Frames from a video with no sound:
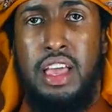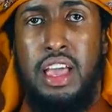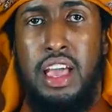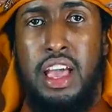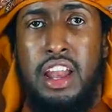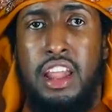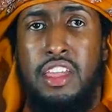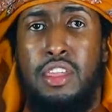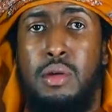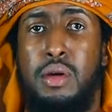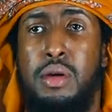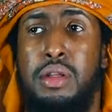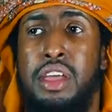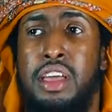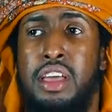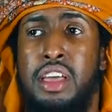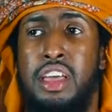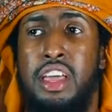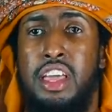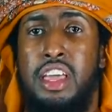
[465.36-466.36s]
Another
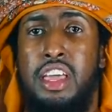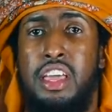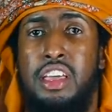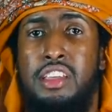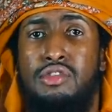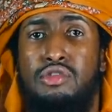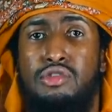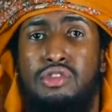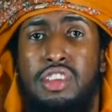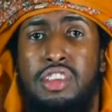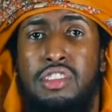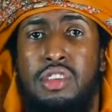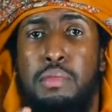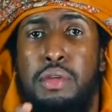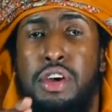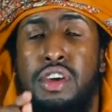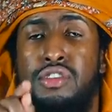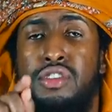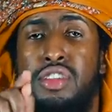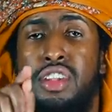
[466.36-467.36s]
one, he sees a
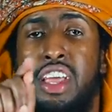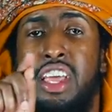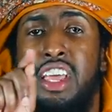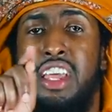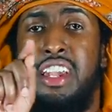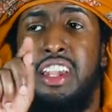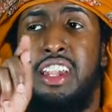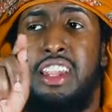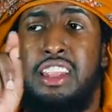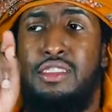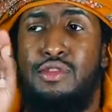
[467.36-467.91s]
person that he